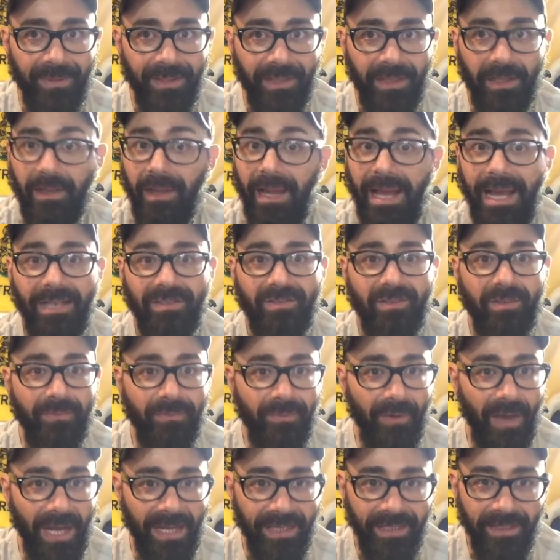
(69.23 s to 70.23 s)

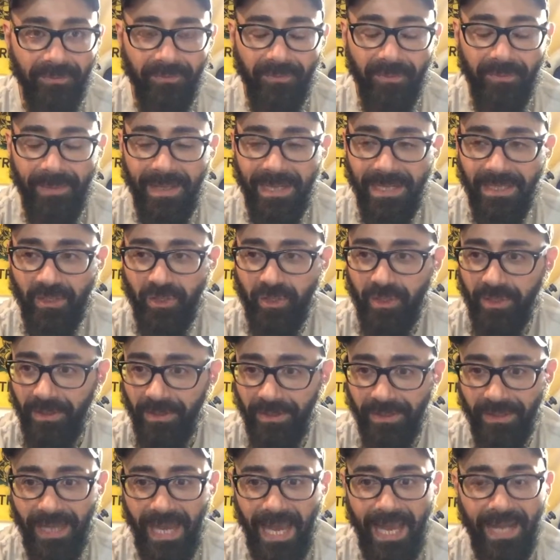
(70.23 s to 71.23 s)
classified
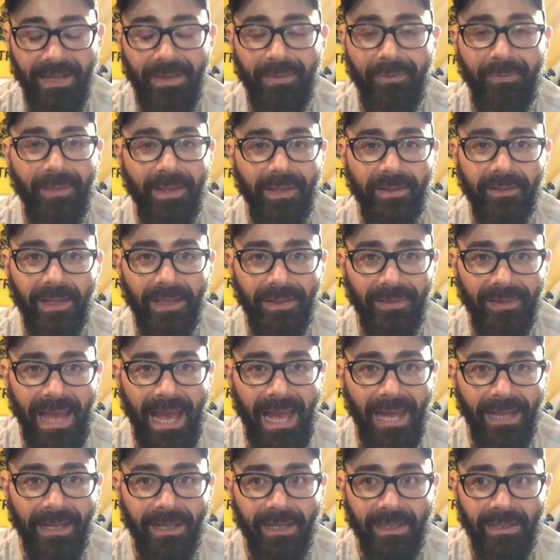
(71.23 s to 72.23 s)
information, anything like
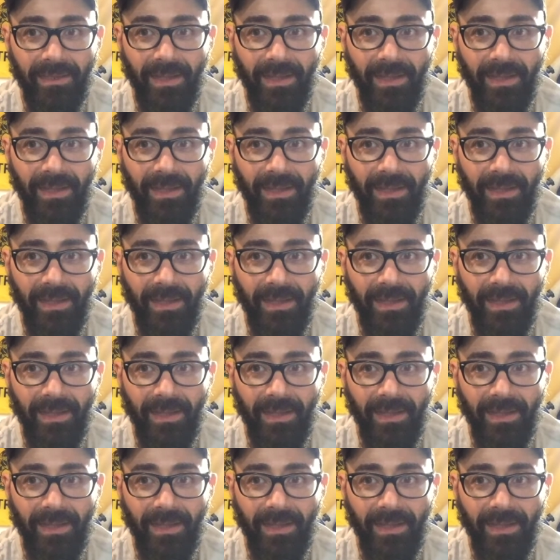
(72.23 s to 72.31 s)
that,